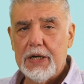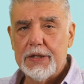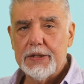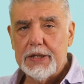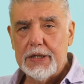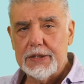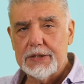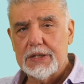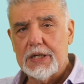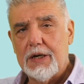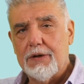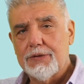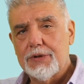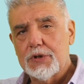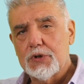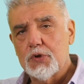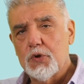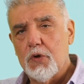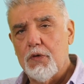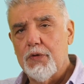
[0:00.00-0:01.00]
that's how the
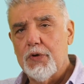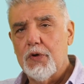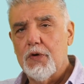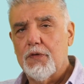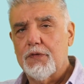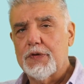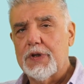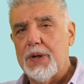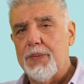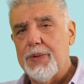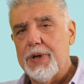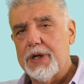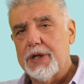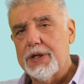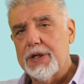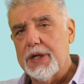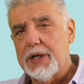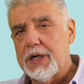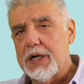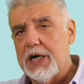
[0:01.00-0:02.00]
slowing of the
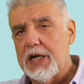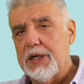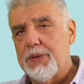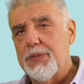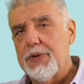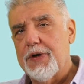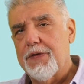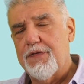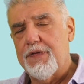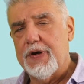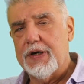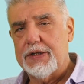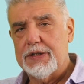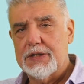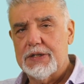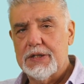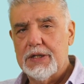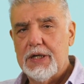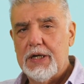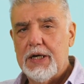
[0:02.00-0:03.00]
American economy
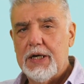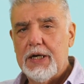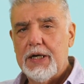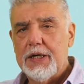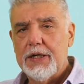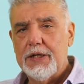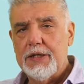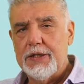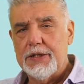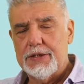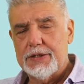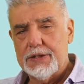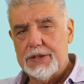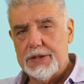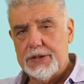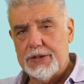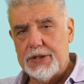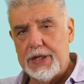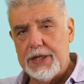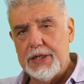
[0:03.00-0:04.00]
affects its
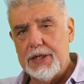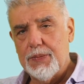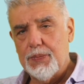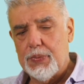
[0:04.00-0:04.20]
trading